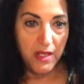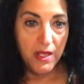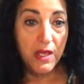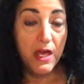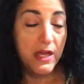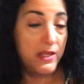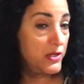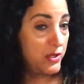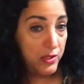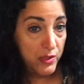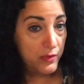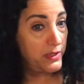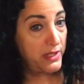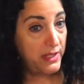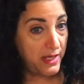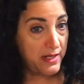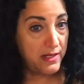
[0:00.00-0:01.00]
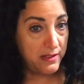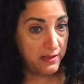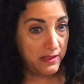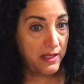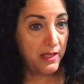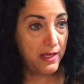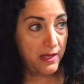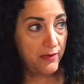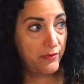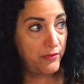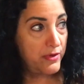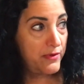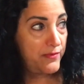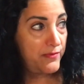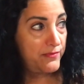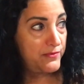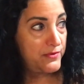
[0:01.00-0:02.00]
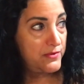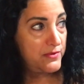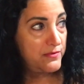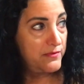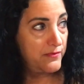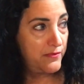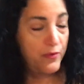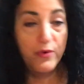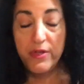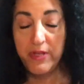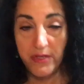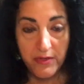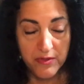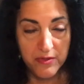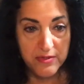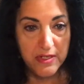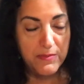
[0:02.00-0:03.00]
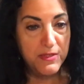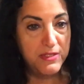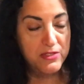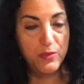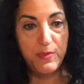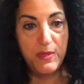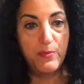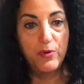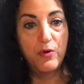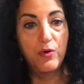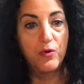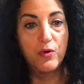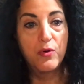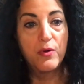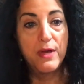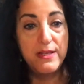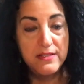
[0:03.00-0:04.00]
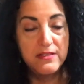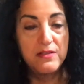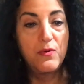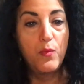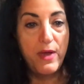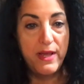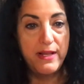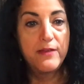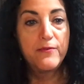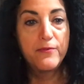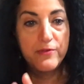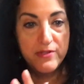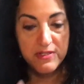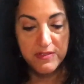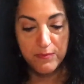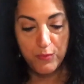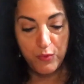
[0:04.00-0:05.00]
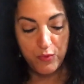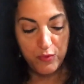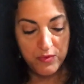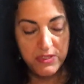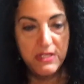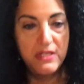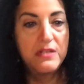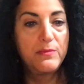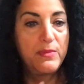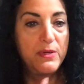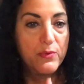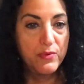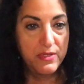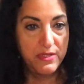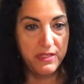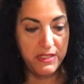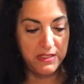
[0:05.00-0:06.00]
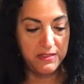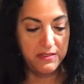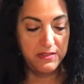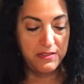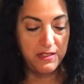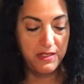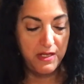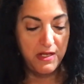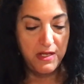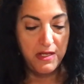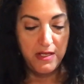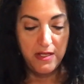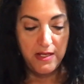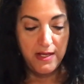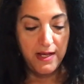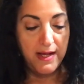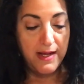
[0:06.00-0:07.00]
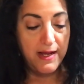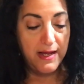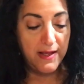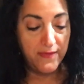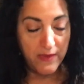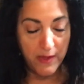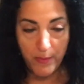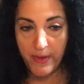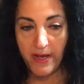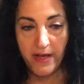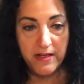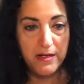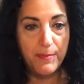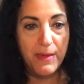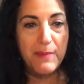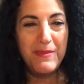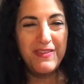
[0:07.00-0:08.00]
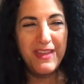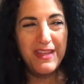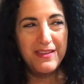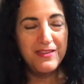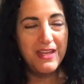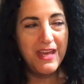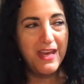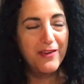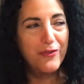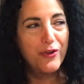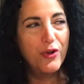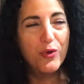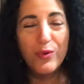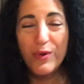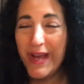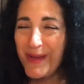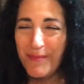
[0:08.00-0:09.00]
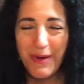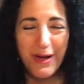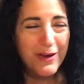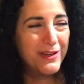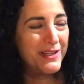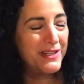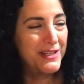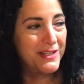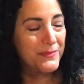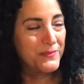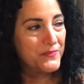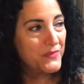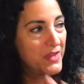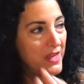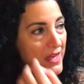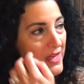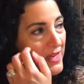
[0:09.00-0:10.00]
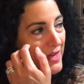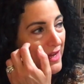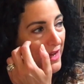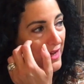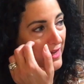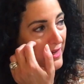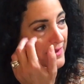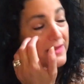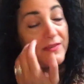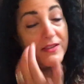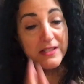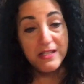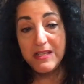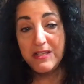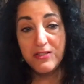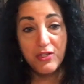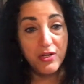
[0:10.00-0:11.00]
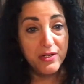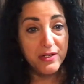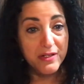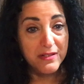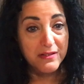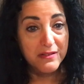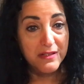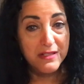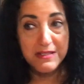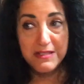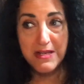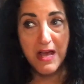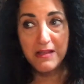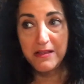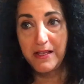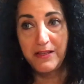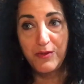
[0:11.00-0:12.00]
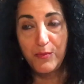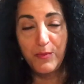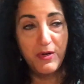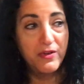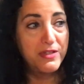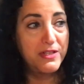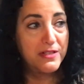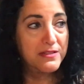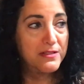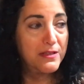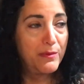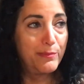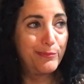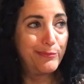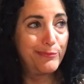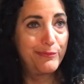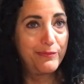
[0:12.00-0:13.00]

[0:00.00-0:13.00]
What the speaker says: and you can only get it like every 4 years. I mean, so people go crazy waiting for this moon tea to be released, and they buy it up. I mean, they have great marketing, and the tea's good. It's not like they're marketing something